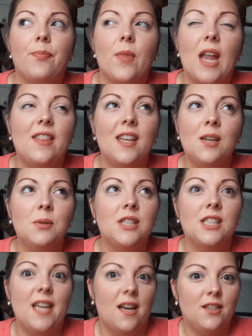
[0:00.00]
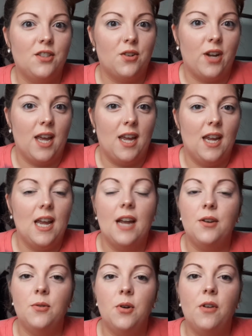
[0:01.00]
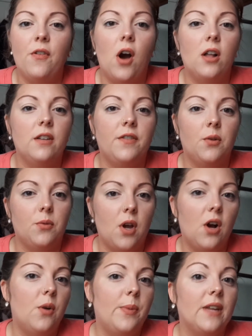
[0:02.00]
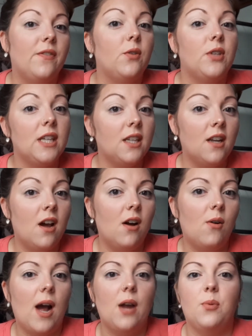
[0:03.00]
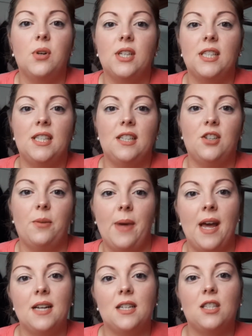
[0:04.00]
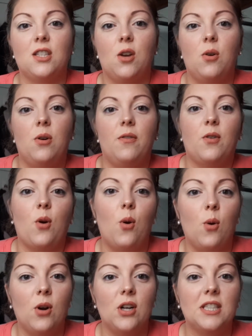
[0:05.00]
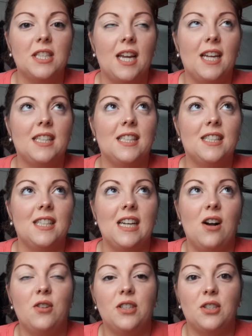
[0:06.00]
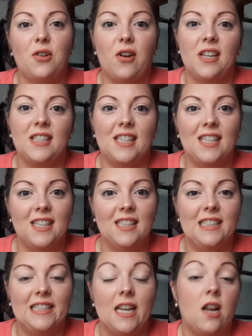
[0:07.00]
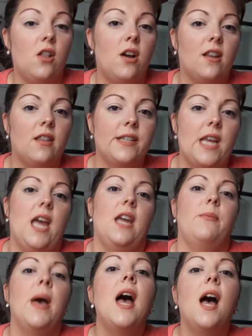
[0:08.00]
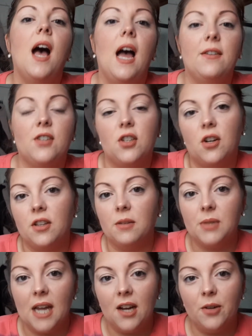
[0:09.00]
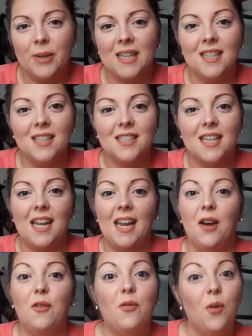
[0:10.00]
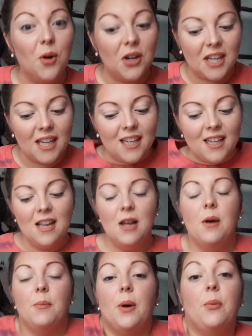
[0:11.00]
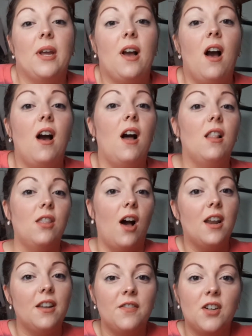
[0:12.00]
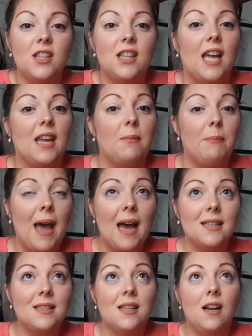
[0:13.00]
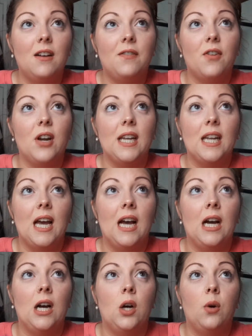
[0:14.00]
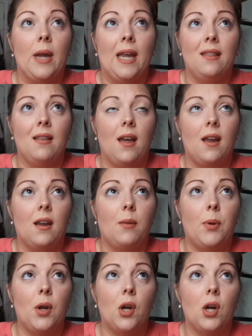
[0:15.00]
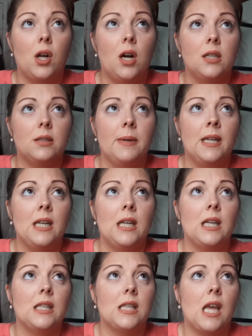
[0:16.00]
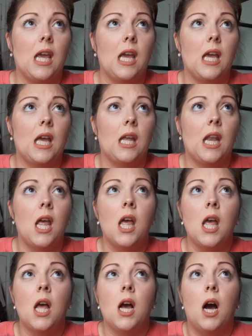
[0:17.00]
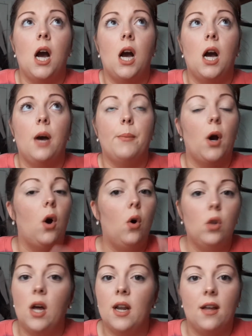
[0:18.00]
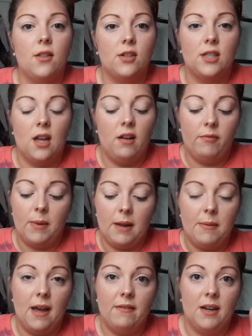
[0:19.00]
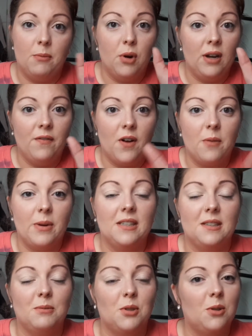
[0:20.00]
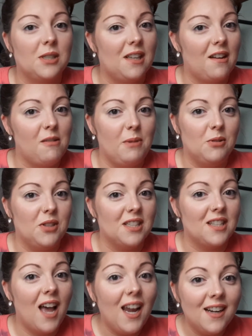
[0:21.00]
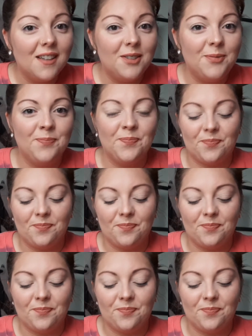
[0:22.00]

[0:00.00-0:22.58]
I think it was yesterday. I don't know if all of you know, but if you didn't know, I work at tjmaxx. So of course I get to see all these crazy deals, and a lot of the time I have to turn them down because I can't afford it. But we got a lot of good like MAC stuff right now, and like pure cosmetics, and a whole lot of other stuff. But I'm having a brain fart because I'm so excited about this item